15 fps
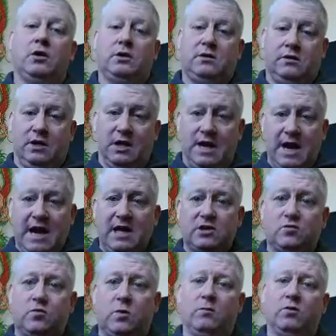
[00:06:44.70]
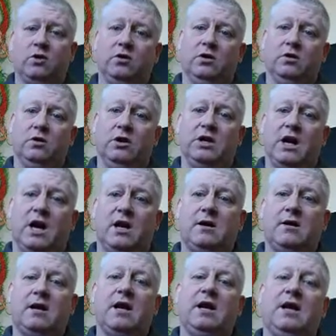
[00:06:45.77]
The next one we're going to look at
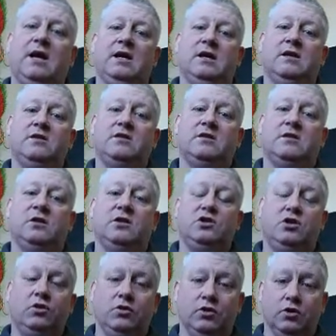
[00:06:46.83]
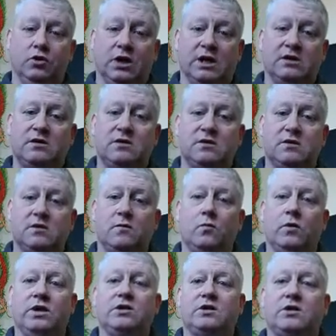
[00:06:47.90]
is the 2 units
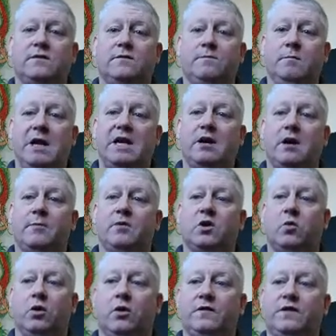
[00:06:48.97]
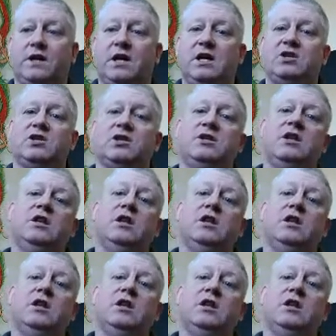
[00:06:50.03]
which make up the qualification, the